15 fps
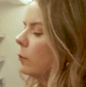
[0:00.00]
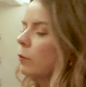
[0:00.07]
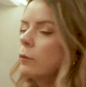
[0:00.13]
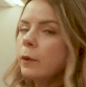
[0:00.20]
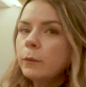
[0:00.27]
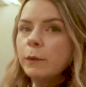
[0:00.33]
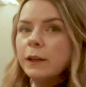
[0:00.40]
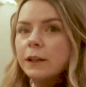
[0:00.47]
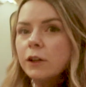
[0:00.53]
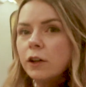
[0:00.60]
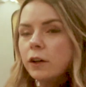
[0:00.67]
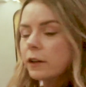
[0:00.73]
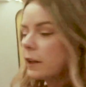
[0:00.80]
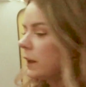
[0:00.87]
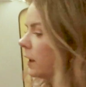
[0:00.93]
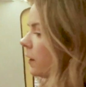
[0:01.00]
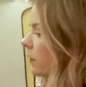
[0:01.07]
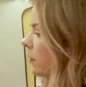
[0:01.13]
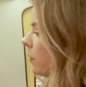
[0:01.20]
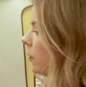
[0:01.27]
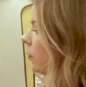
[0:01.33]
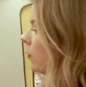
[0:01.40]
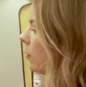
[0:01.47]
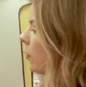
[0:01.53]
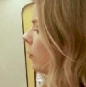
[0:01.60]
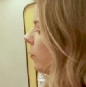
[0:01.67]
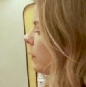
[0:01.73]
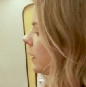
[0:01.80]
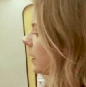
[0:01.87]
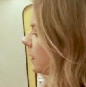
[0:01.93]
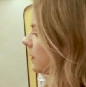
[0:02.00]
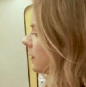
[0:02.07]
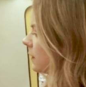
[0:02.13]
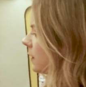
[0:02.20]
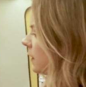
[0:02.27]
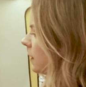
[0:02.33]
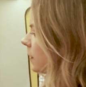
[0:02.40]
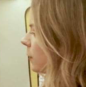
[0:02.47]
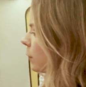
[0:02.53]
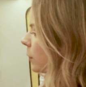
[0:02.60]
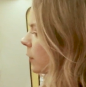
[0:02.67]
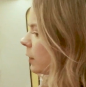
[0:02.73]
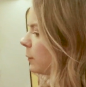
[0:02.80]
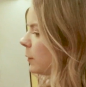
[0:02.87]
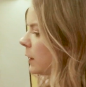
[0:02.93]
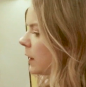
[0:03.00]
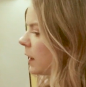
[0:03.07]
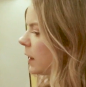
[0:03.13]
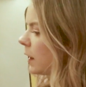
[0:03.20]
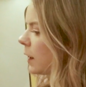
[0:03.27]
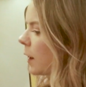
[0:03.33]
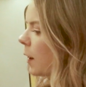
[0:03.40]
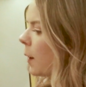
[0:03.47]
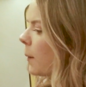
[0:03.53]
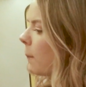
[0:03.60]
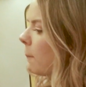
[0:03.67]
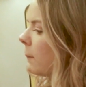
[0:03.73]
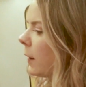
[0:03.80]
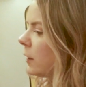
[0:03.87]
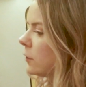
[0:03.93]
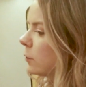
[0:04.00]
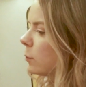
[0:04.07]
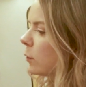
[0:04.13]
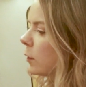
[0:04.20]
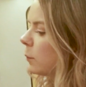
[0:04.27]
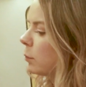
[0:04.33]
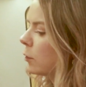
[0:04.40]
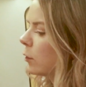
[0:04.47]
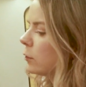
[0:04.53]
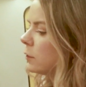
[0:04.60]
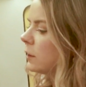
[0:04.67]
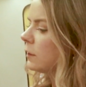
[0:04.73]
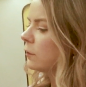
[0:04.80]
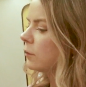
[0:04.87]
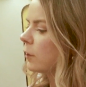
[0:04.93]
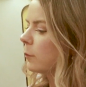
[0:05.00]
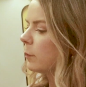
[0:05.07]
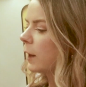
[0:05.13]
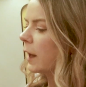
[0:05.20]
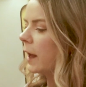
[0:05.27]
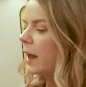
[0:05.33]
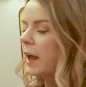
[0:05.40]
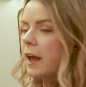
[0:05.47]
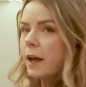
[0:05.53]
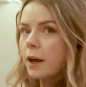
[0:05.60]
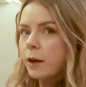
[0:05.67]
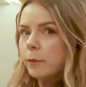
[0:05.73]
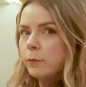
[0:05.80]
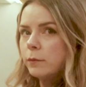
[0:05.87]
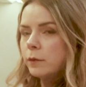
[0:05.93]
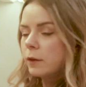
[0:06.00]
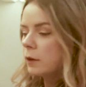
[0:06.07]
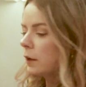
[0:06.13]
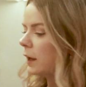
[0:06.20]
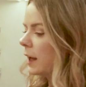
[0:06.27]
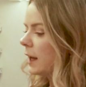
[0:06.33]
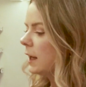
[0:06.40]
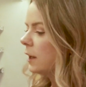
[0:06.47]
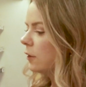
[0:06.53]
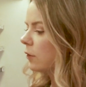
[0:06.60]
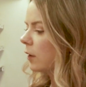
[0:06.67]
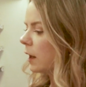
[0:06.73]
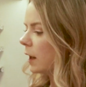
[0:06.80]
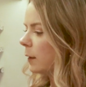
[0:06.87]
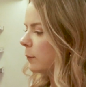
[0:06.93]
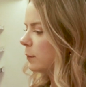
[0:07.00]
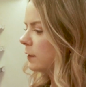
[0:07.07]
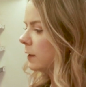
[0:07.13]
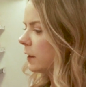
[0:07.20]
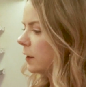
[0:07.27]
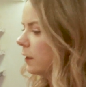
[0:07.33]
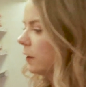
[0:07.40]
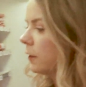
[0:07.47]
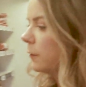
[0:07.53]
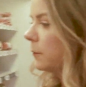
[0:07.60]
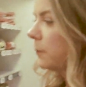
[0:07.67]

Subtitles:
When we look here though, we can see that we're going to be getting much more protein from the ham, 8 grams here,